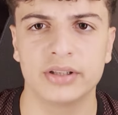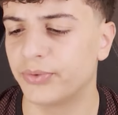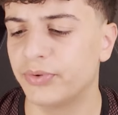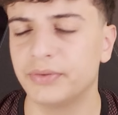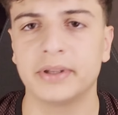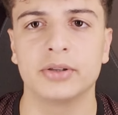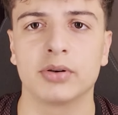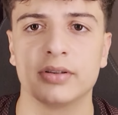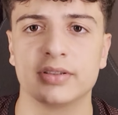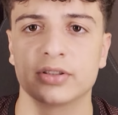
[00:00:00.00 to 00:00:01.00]
the
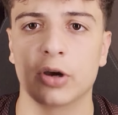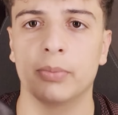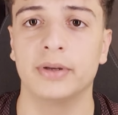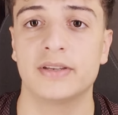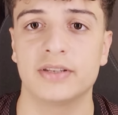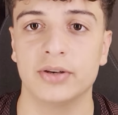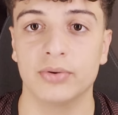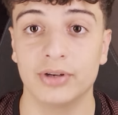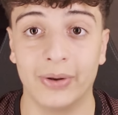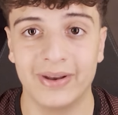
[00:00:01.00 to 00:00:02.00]
$15 is a complete
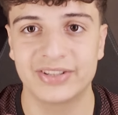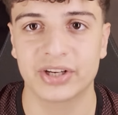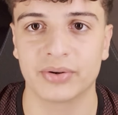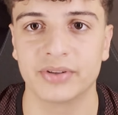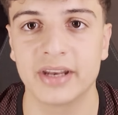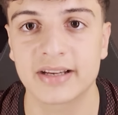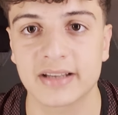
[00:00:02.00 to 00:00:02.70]
steal. Now let's check on the next